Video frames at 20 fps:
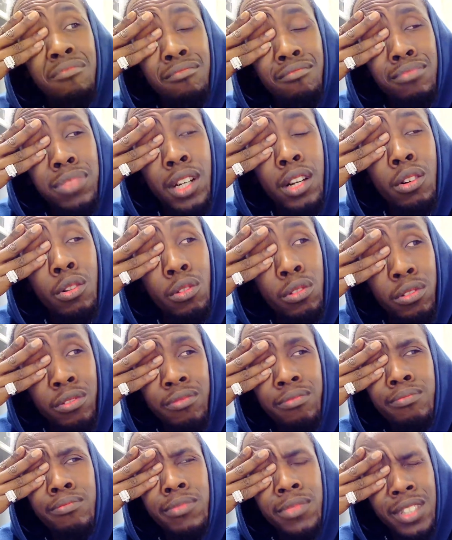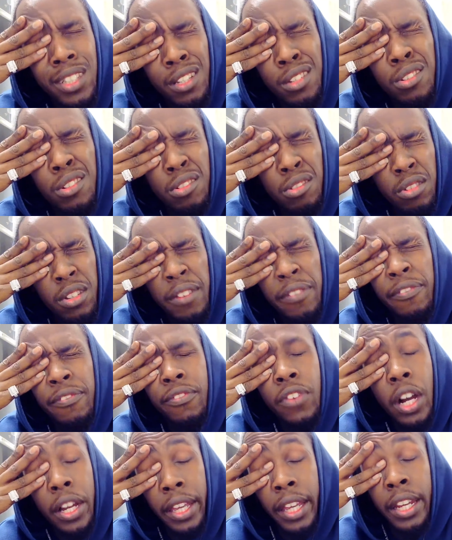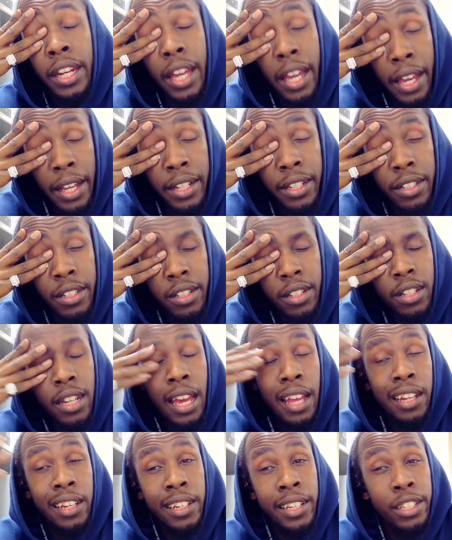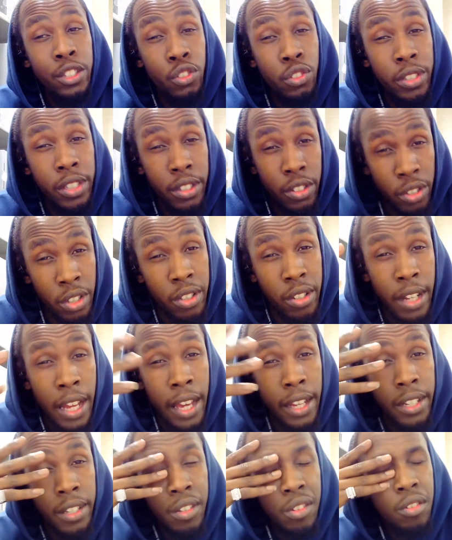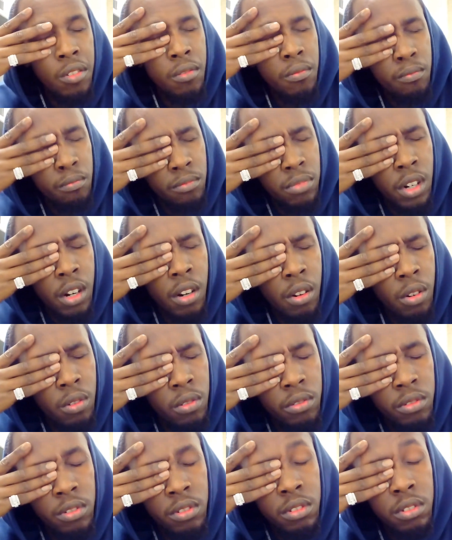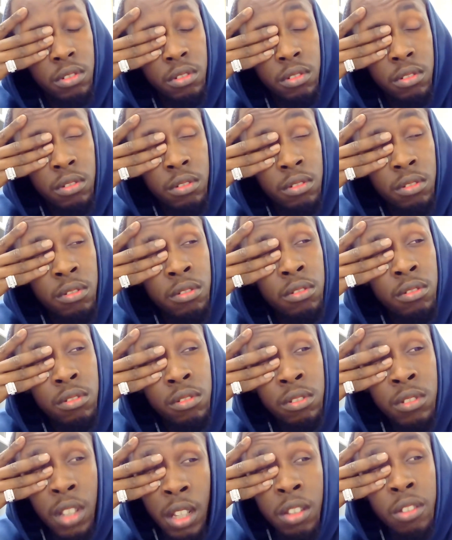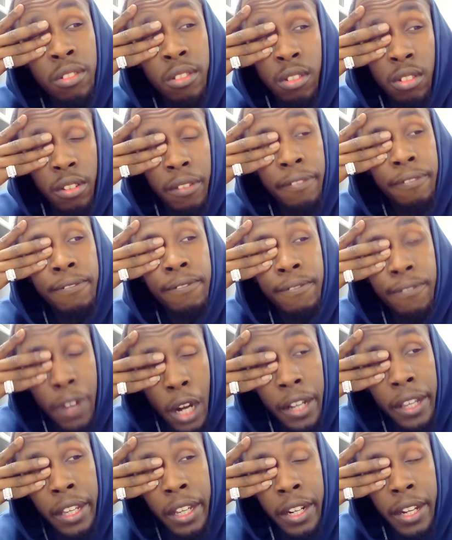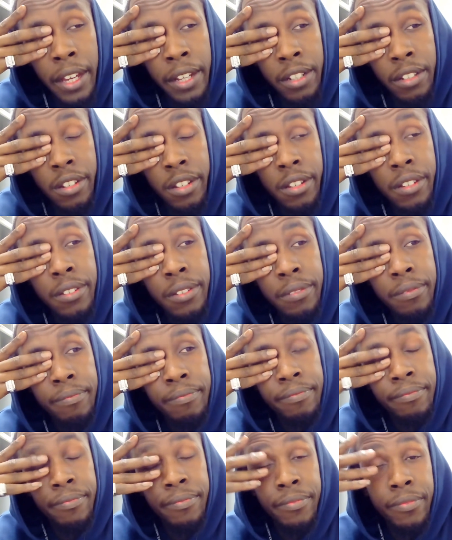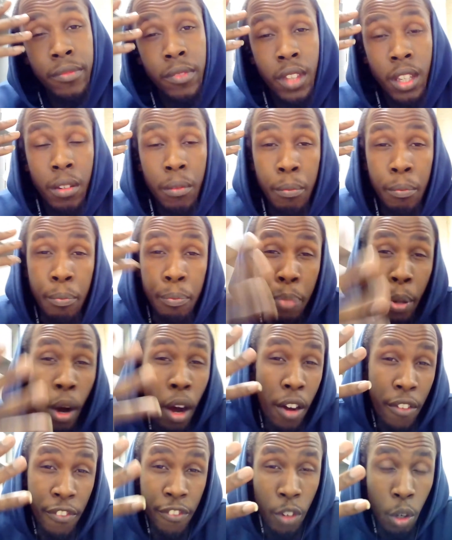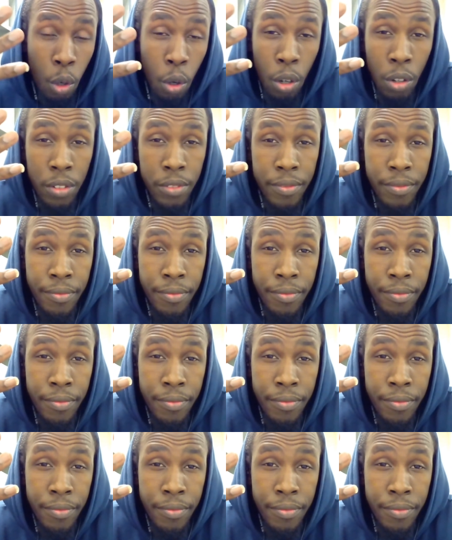bro, this is the fucking end? Like, literally just like this, bro, this is the fucking end. Part 4.